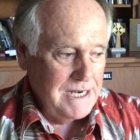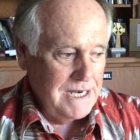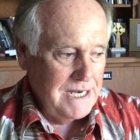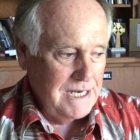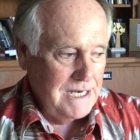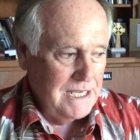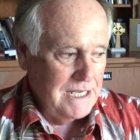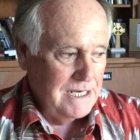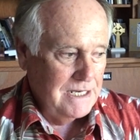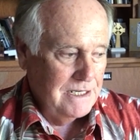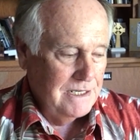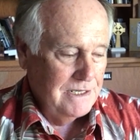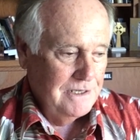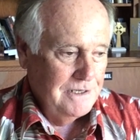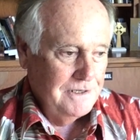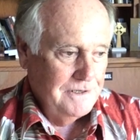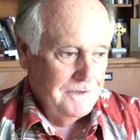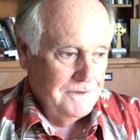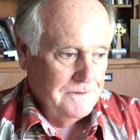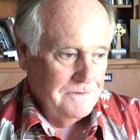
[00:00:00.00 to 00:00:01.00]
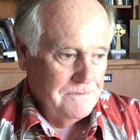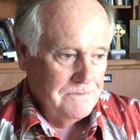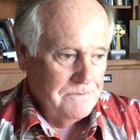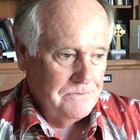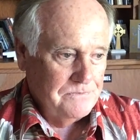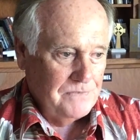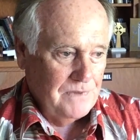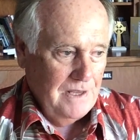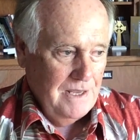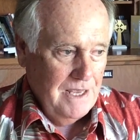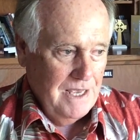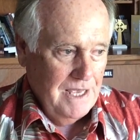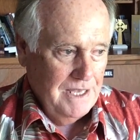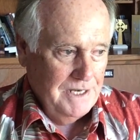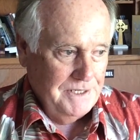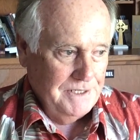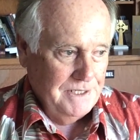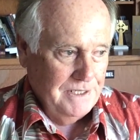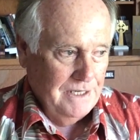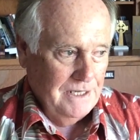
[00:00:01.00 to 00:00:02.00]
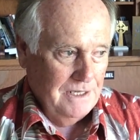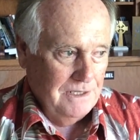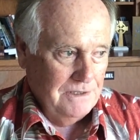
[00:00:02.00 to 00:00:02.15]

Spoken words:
need it. And